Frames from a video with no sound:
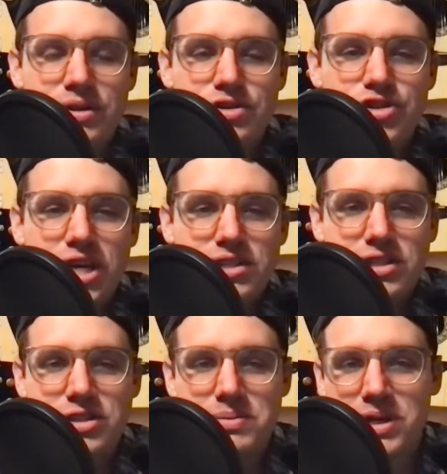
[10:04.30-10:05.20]

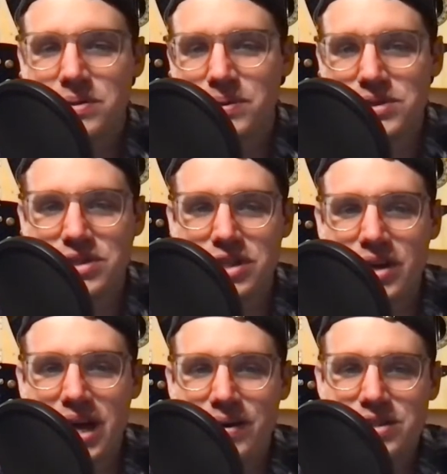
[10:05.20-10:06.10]
Jesse Smith wants to
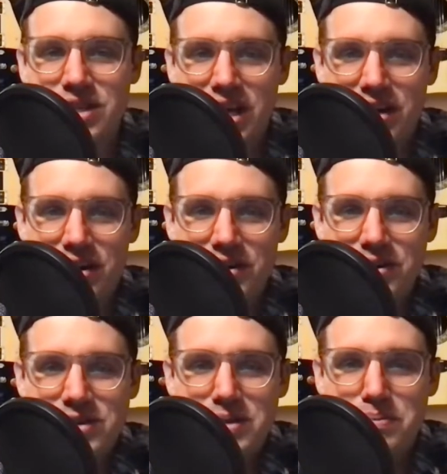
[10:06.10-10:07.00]
know, how excited are you
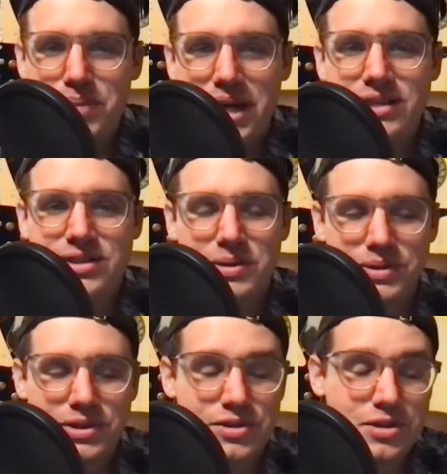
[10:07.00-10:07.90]
to see Baisley
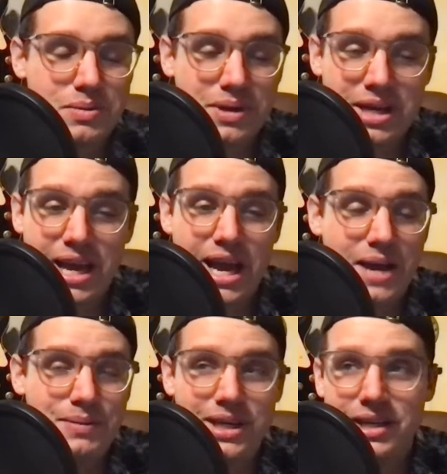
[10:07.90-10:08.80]
with this group? Like, yeah,
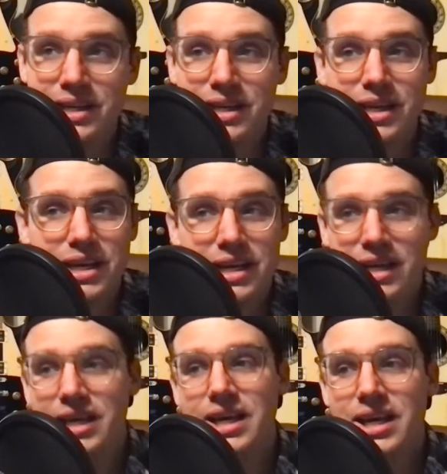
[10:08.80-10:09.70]
I mean,
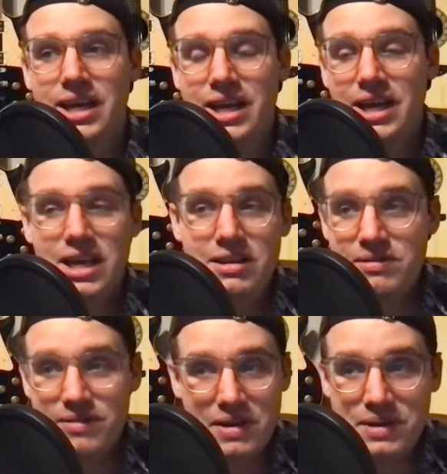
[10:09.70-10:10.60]

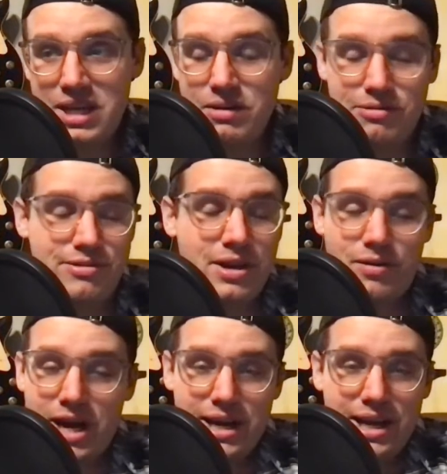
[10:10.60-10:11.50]
he'll fit
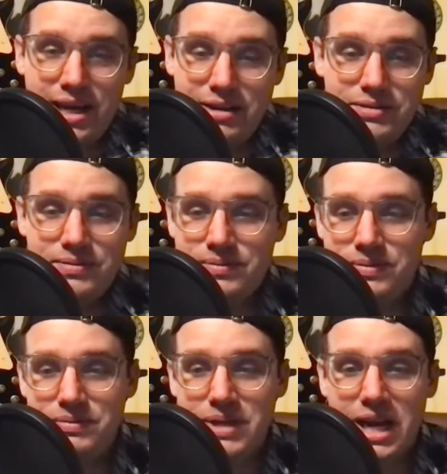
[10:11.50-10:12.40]
right in.
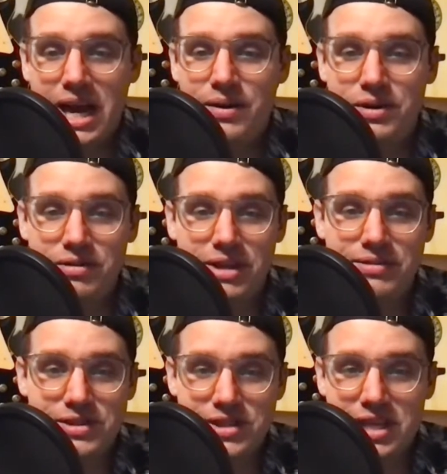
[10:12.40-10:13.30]
I mean, I would have loved
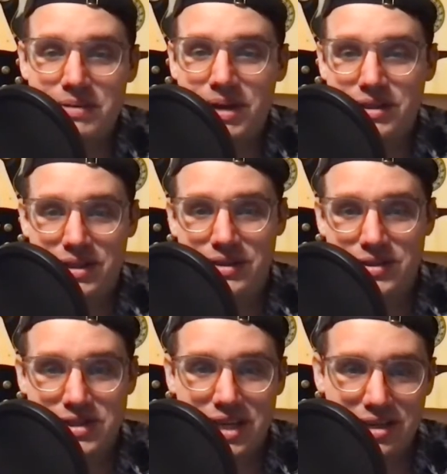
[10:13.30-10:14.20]
to see him out there
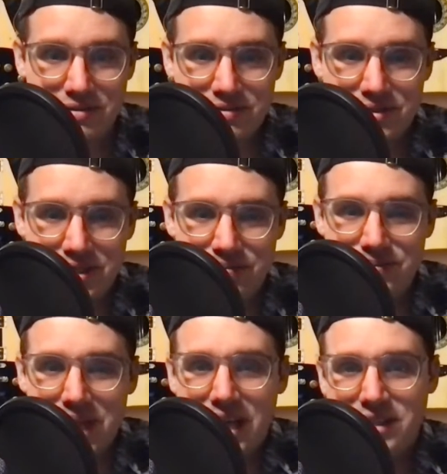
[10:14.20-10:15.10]
instead of the
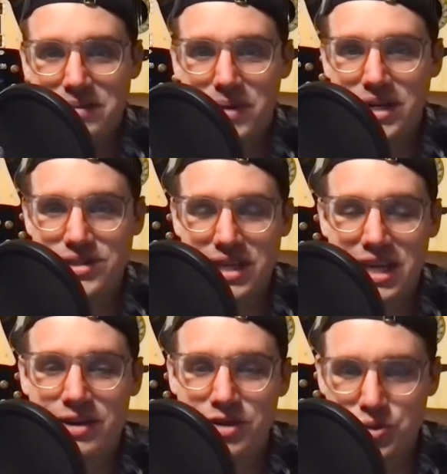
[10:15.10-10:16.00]
19 minutes that
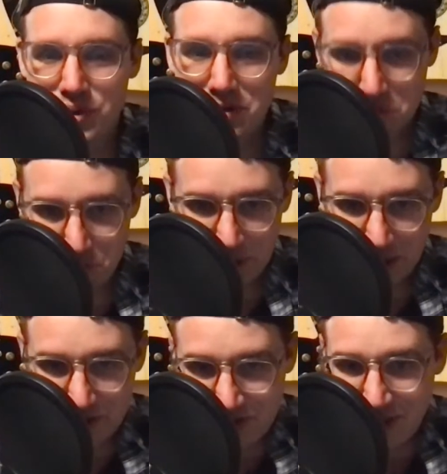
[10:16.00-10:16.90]
Kenrich Williams
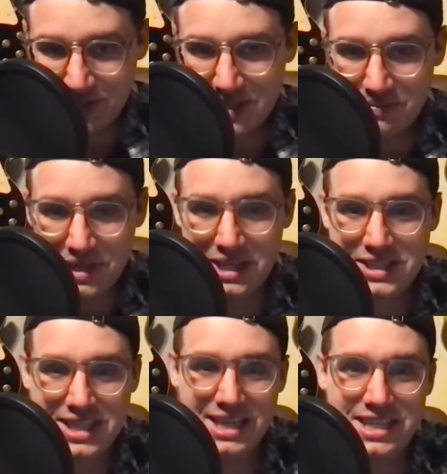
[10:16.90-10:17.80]
played, or the 17
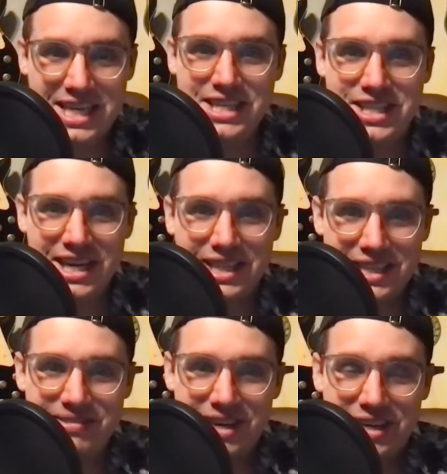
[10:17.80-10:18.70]
minutes that TJ
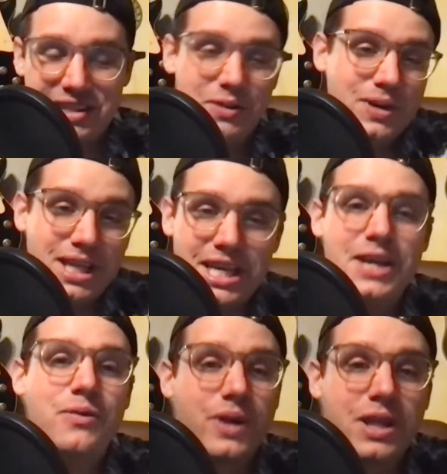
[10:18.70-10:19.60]
Leaf got out there. Really,
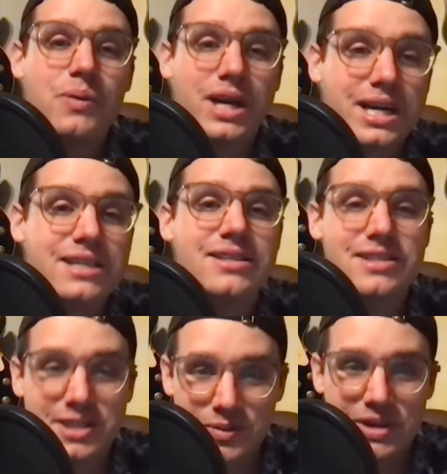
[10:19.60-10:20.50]
really what it
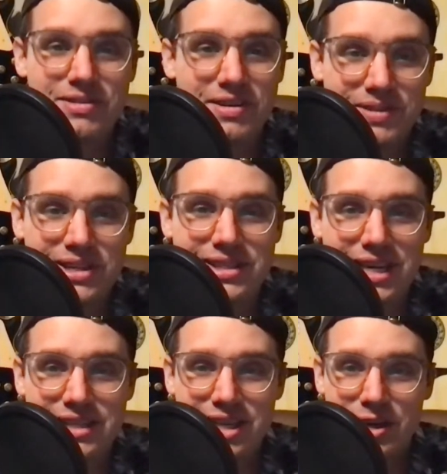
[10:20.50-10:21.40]
is the 25 minutes that
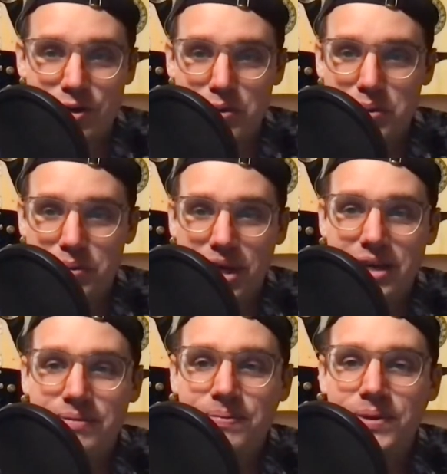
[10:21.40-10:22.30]
Isaiah Roby
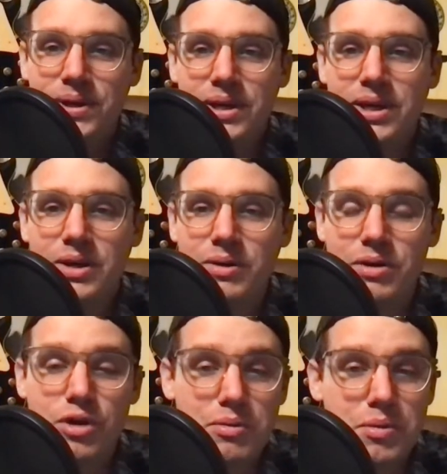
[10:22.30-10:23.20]
played,
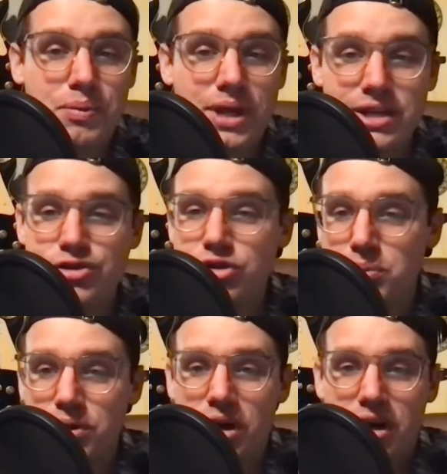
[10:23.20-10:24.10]
where Roby played
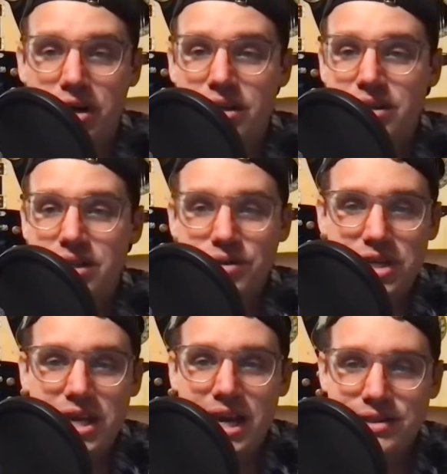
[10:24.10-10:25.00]
super hard. There
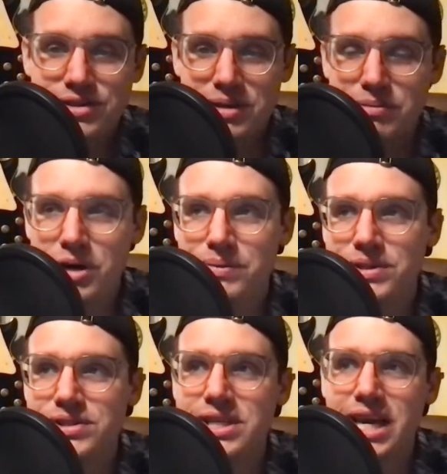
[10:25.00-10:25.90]
he had some
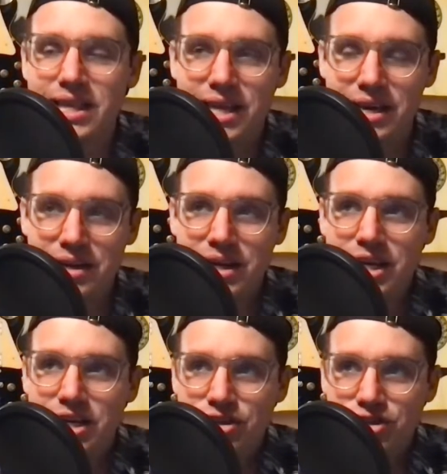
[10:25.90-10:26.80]
moments. He had that
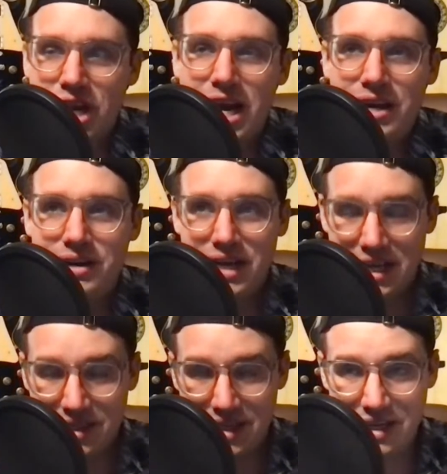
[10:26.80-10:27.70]
shot
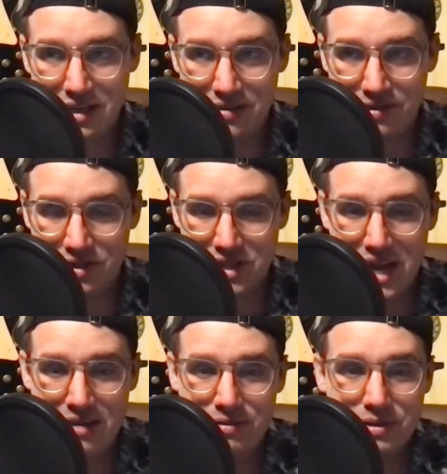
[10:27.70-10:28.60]
at the end of the first
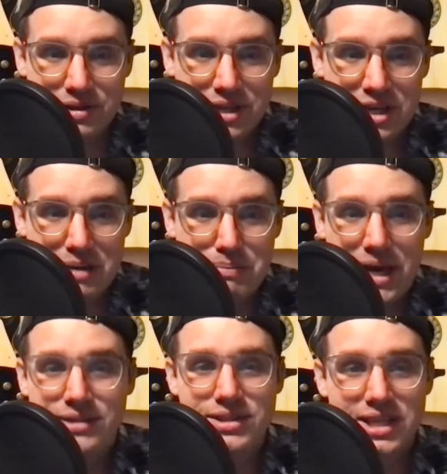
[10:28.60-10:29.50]
half where it ended up
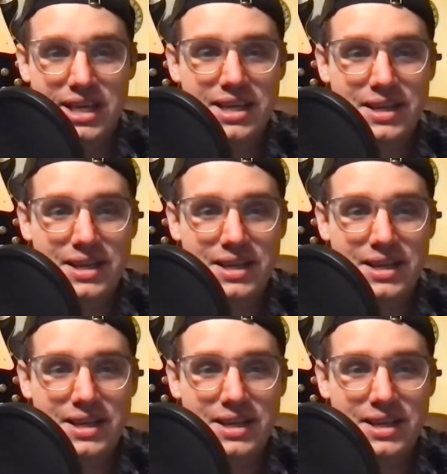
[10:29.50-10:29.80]
bouncing in.